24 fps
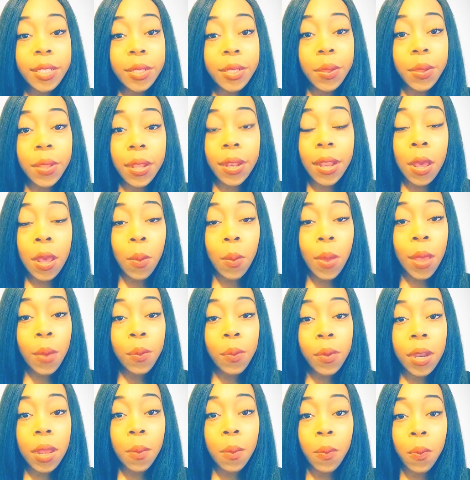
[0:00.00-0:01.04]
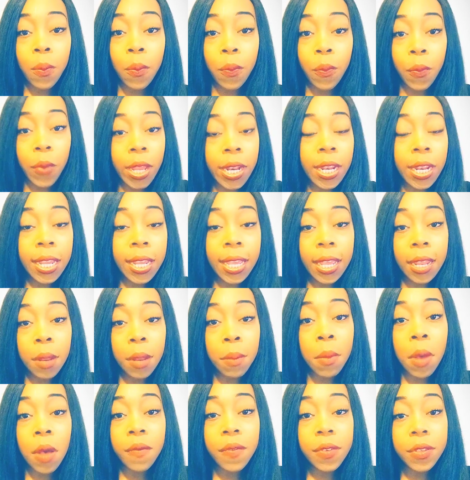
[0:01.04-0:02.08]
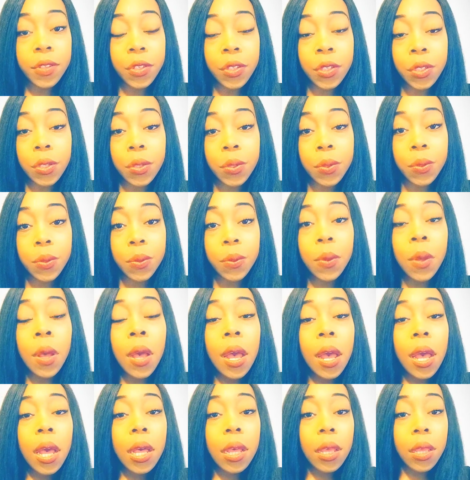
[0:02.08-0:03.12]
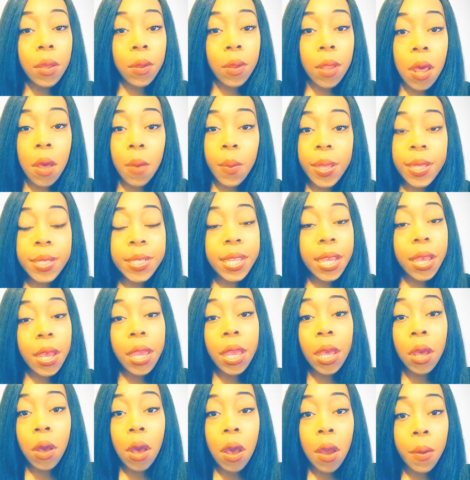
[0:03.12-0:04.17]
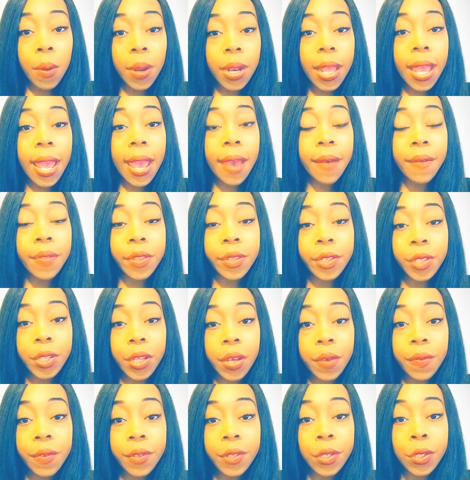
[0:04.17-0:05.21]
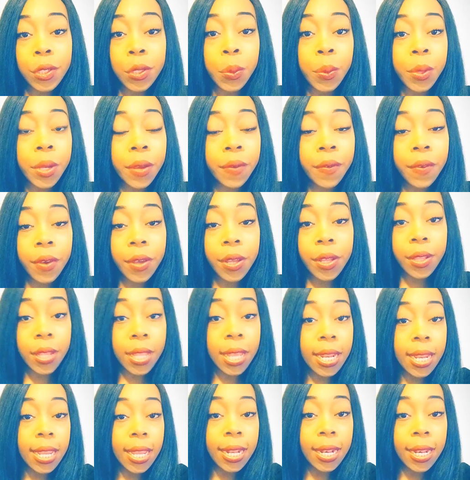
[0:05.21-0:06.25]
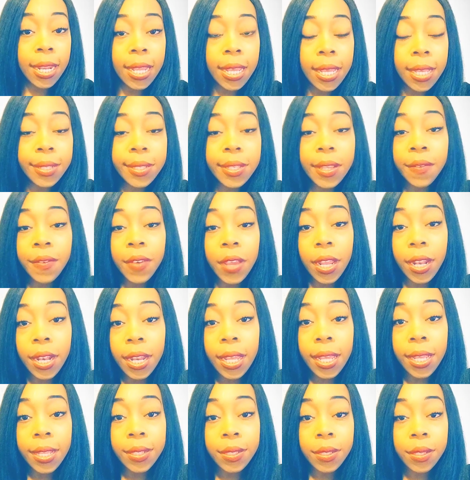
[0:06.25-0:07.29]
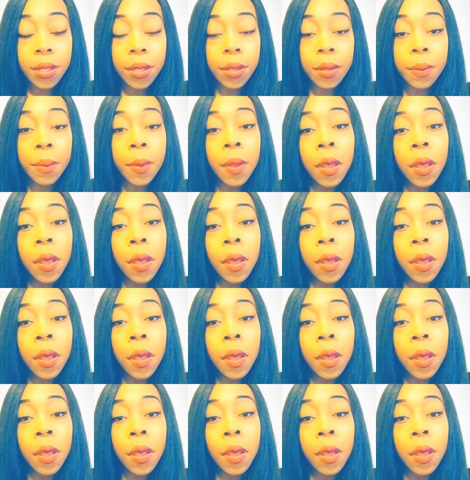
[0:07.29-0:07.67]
So then that way, when I'm ready to get him off into school, he'll already have the services or whatever that he needs, if he needs them,